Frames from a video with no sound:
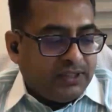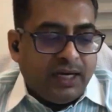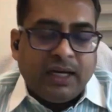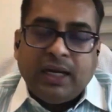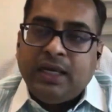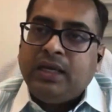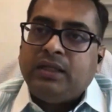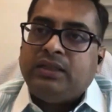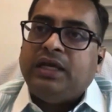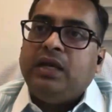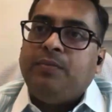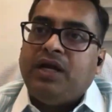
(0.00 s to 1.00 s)

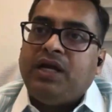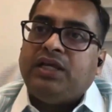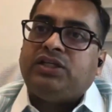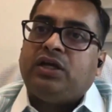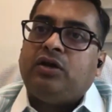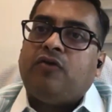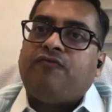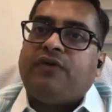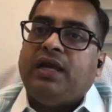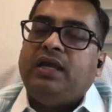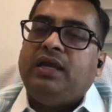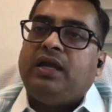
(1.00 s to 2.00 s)
Presently, the limitation
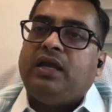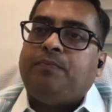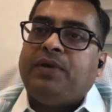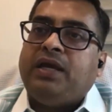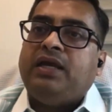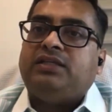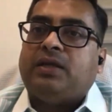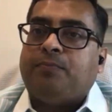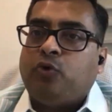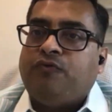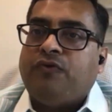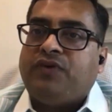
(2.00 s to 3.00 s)
of filing an appeal
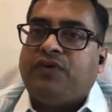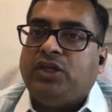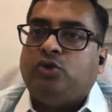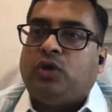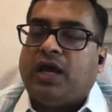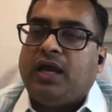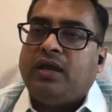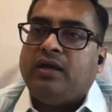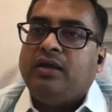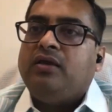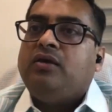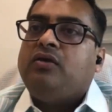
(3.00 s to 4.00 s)
is up to 15
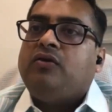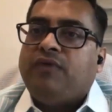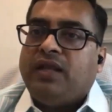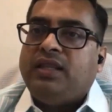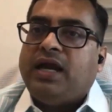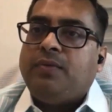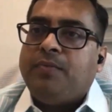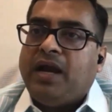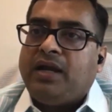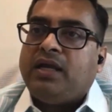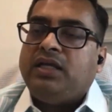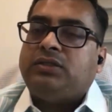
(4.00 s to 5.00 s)
July, when
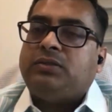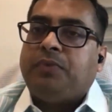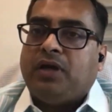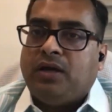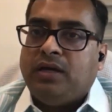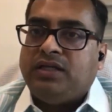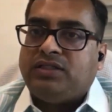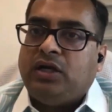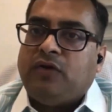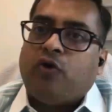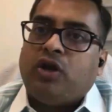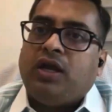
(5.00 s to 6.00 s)
that matter is
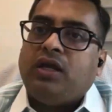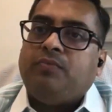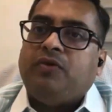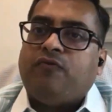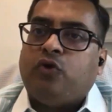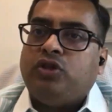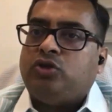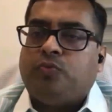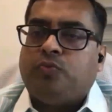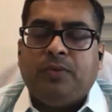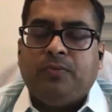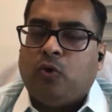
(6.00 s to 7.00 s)
listed for hearing before
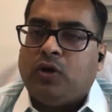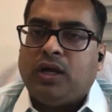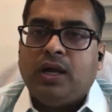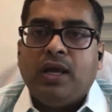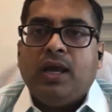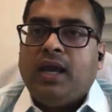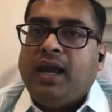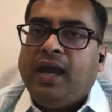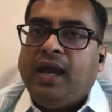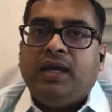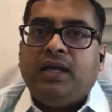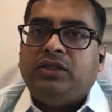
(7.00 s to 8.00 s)
the Supreme Court,
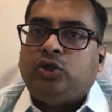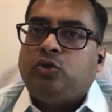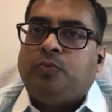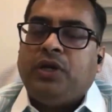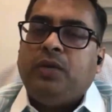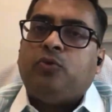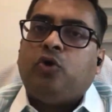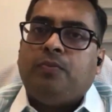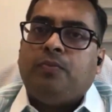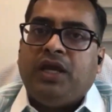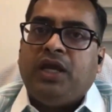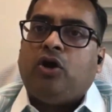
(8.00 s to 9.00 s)
and the
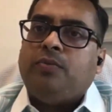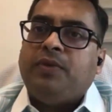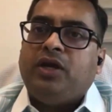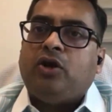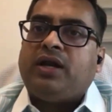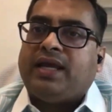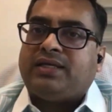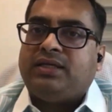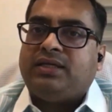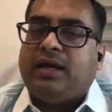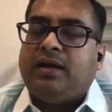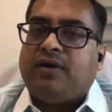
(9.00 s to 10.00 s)
Supreme Court may or may not
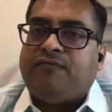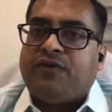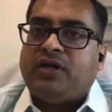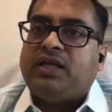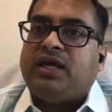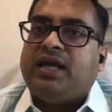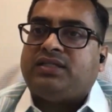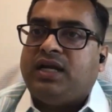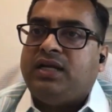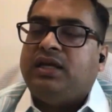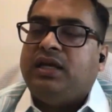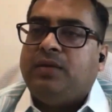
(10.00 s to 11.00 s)
further
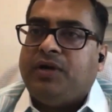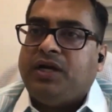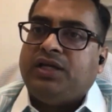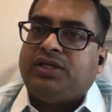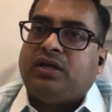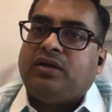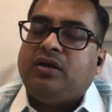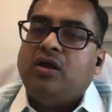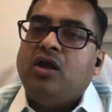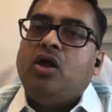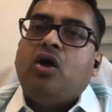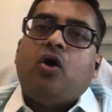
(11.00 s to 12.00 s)
extend the
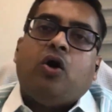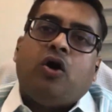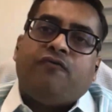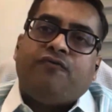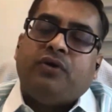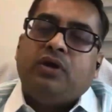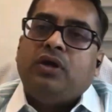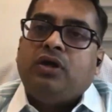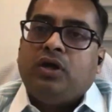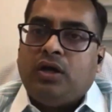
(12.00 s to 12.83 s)
limitation of